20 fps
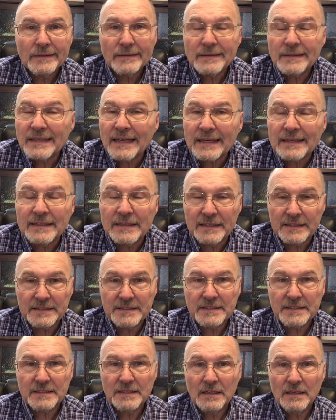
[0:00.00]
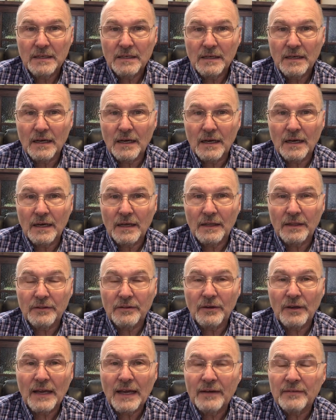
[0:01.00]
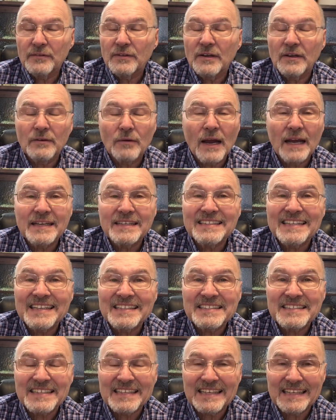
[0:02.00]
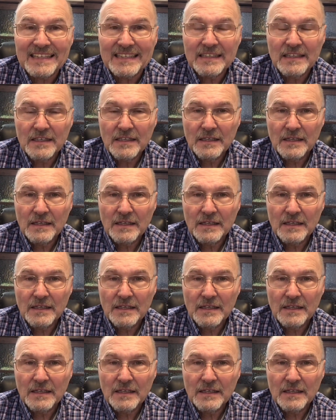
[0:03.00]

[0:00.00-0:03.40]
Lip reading: thickness, they have the right density,